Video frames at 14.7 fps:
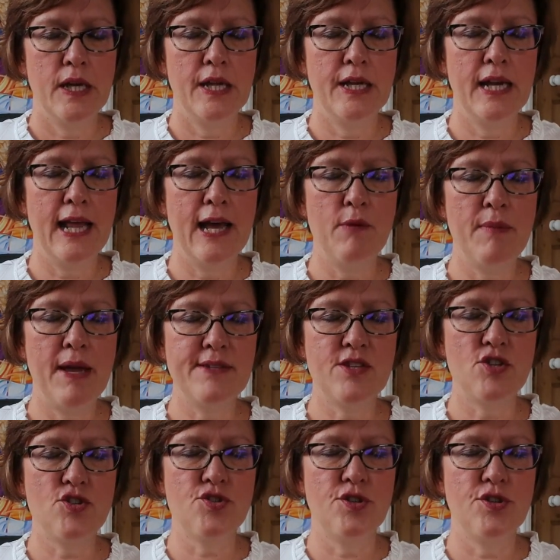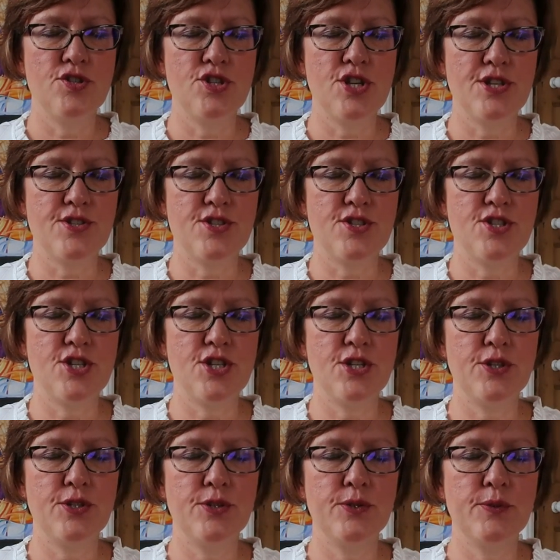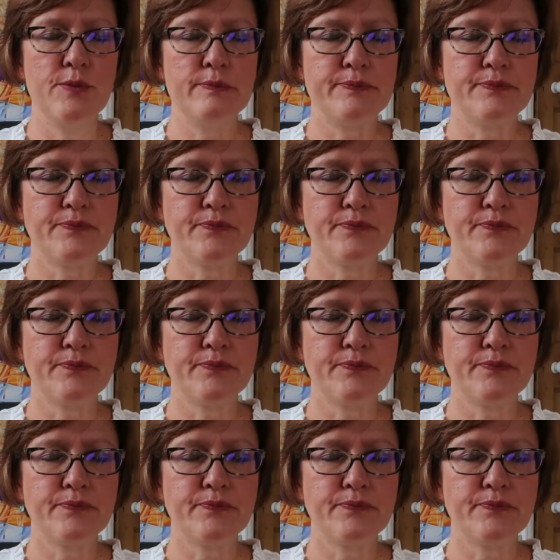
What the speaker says: And allow Metatron just to